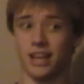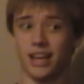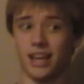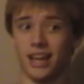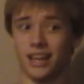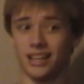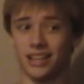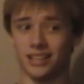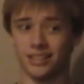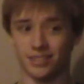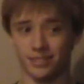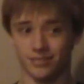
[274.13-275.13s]

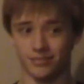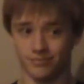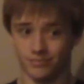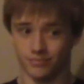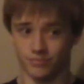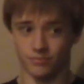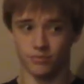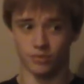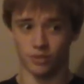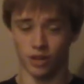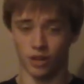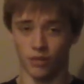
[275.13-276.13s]
And
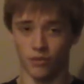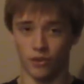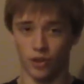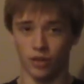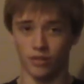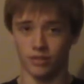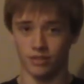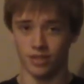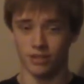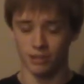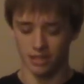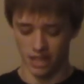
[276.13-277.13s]
they're going to fall. It's
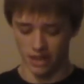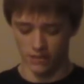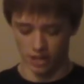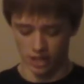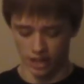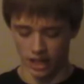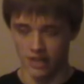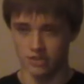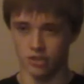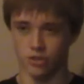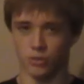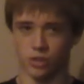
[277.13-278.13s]
going to be a David and Goliath
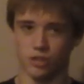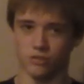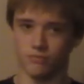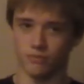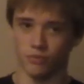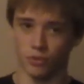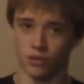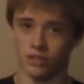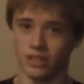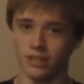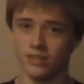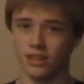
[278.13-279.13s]
situation. Florida
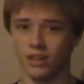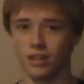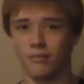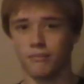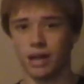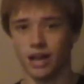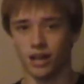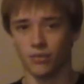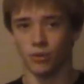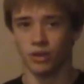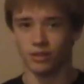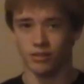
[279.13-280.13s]
State's going to come back
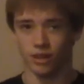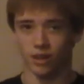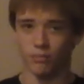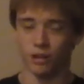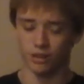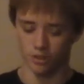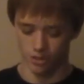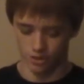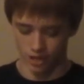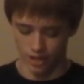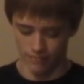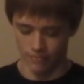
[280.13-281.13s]
and win it. They're going to break the
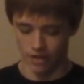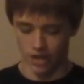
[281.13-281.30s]
streak.